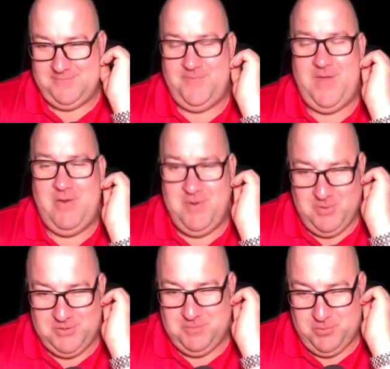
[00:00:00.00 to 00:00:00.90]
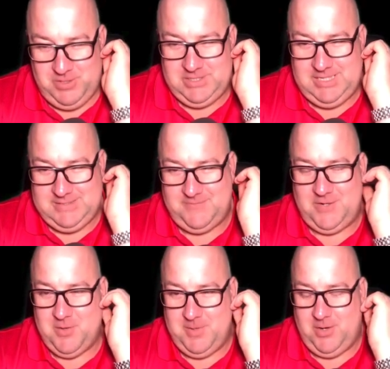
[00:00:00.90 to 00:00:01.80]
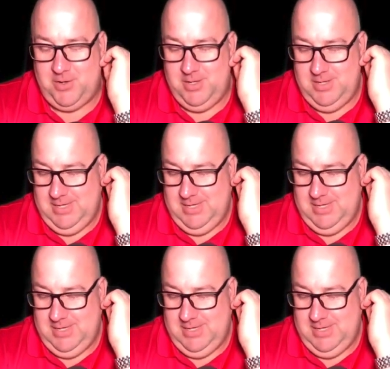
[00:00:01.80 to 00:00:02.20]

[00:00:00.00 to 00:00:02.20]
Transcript: Very much appreciated for coming on.